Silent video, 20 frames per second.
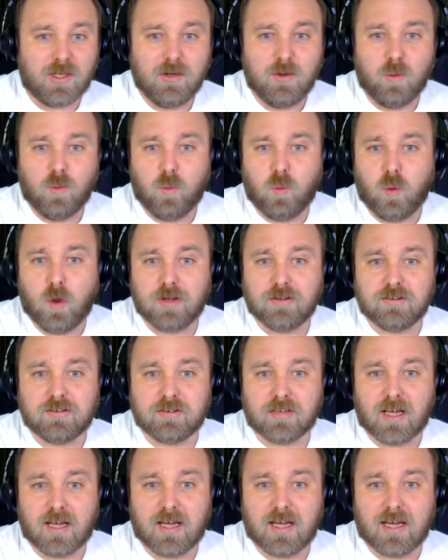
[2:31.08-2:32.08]
was,
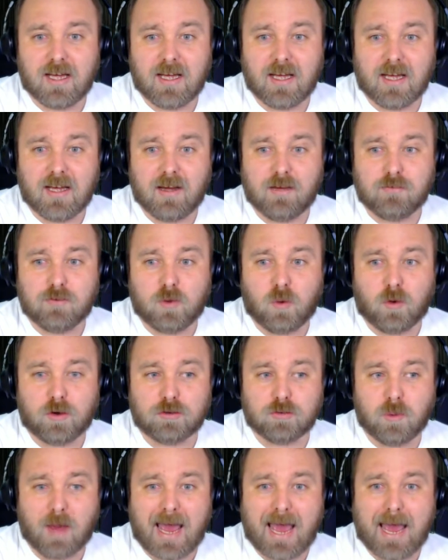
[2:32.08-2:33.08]
of
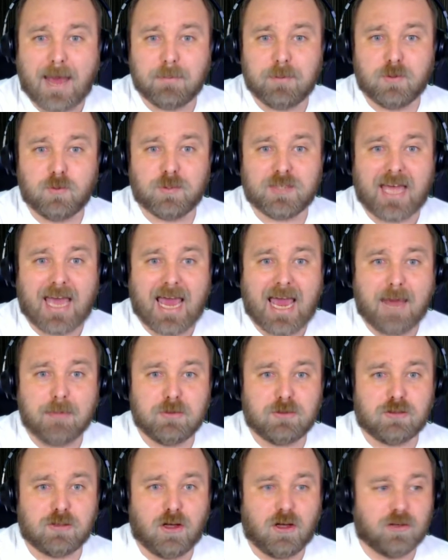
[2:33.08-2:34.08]
course, what happened with
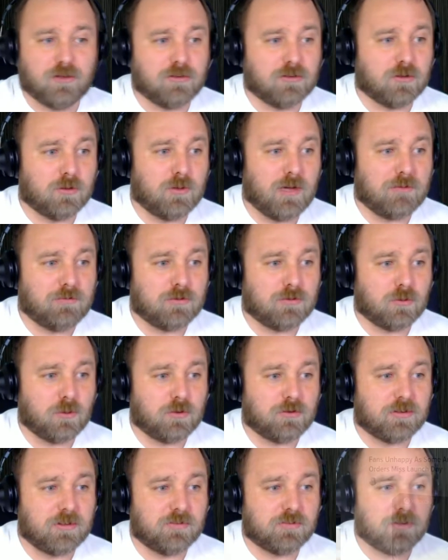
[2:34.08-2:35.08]
Amazon. So I've
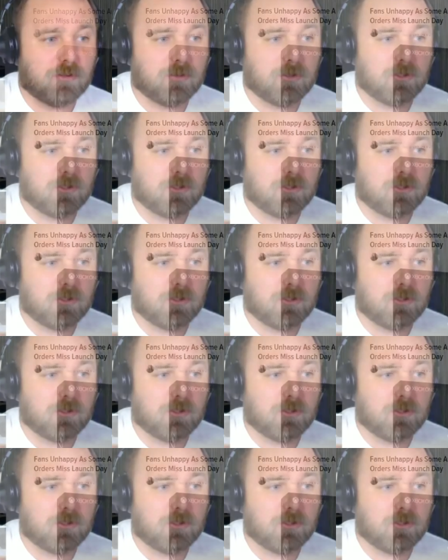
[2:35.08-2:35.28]
sourced it from